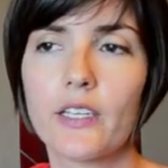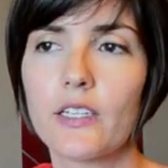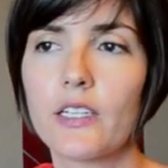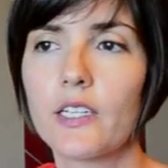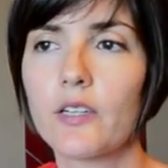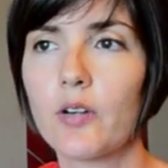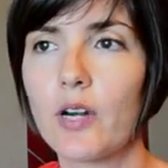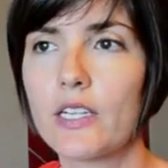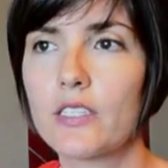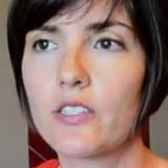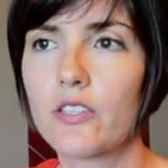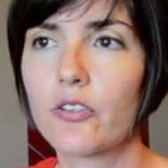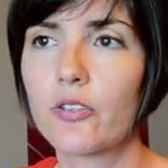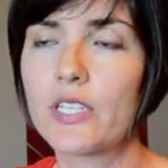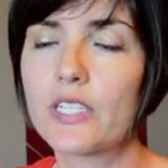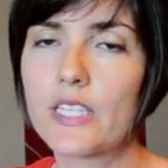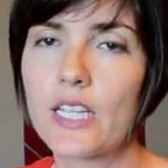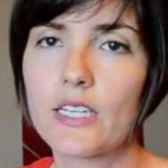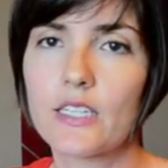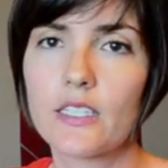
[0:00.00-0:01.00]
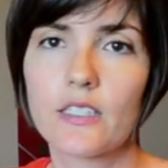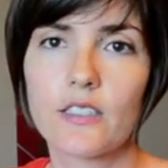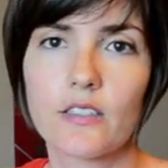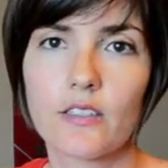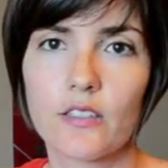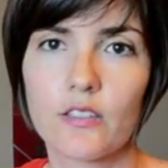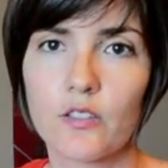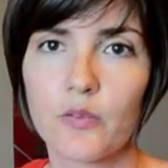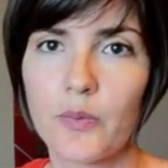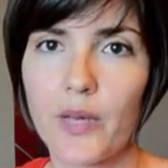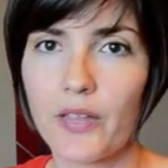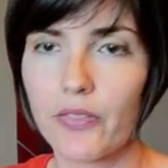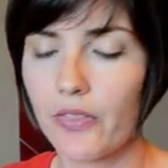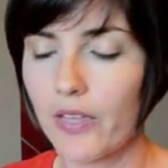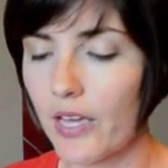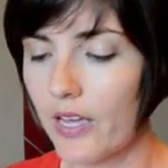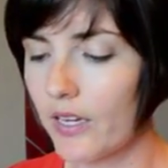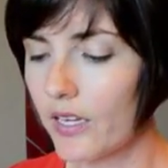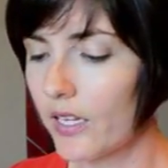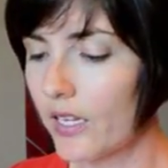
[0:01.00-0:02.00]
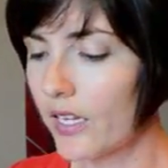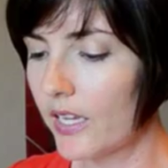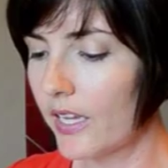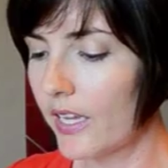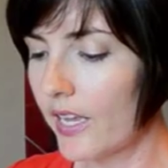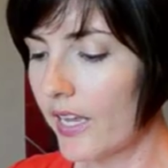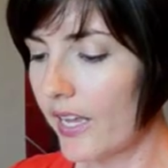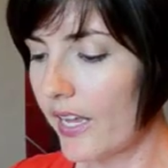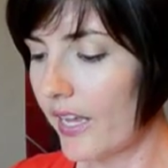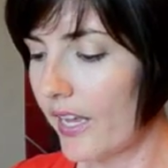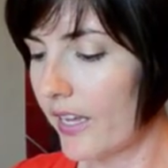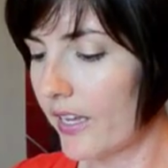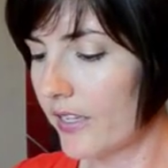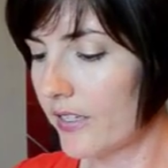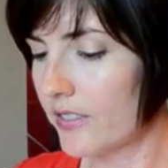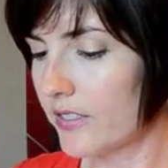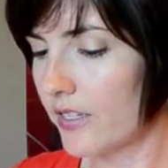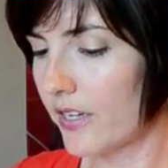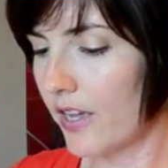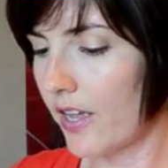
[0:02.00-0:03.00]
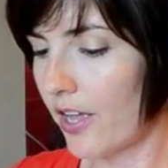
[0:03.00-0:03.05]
and he writes 3 sentences about that. And